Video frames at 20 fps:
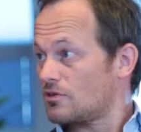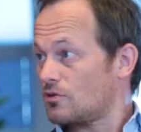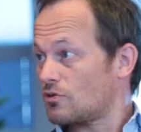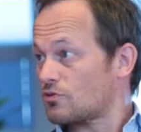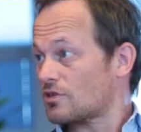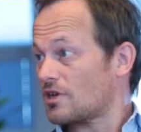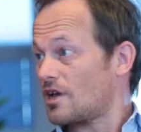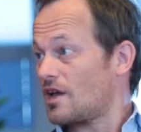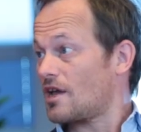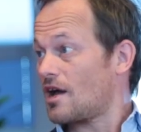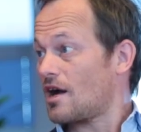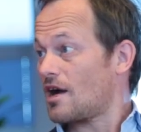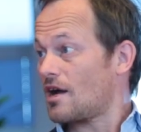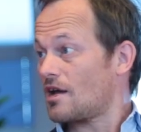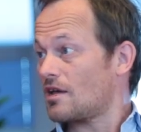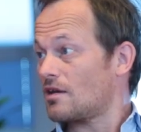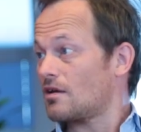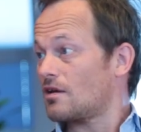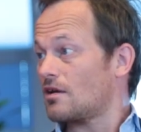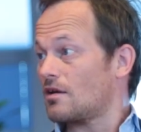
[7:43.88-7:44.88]
using
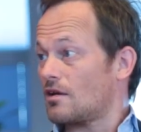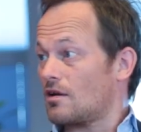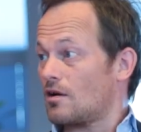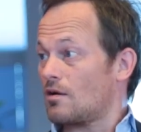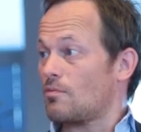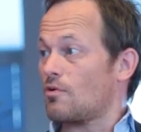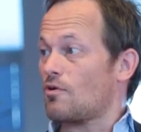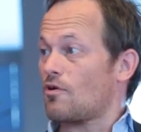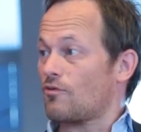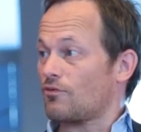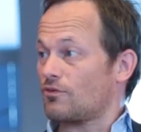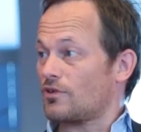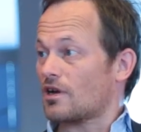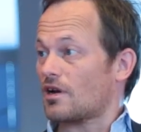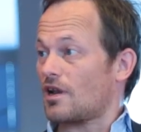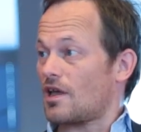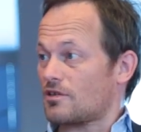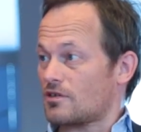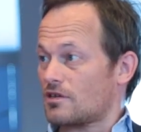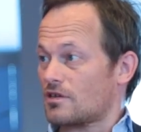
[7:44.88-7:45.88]
AI above the
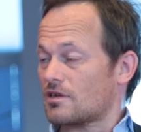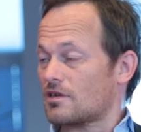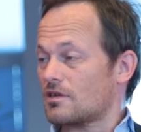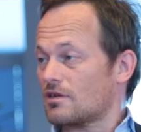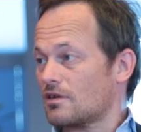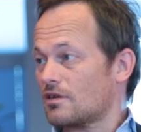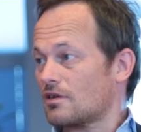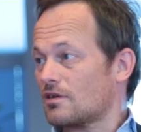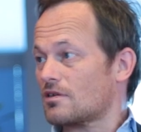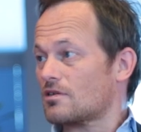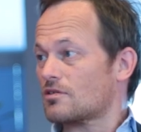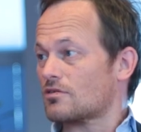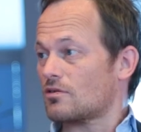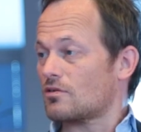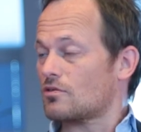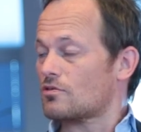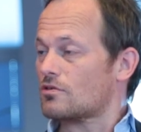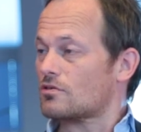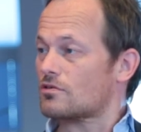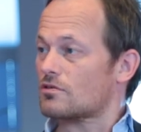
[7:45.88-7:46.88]
classic uh,
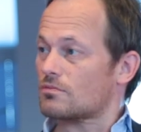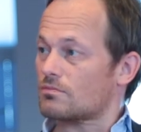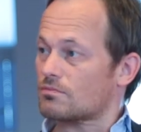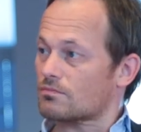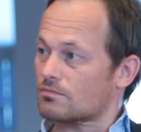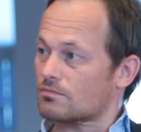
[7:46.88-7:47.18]
solutions.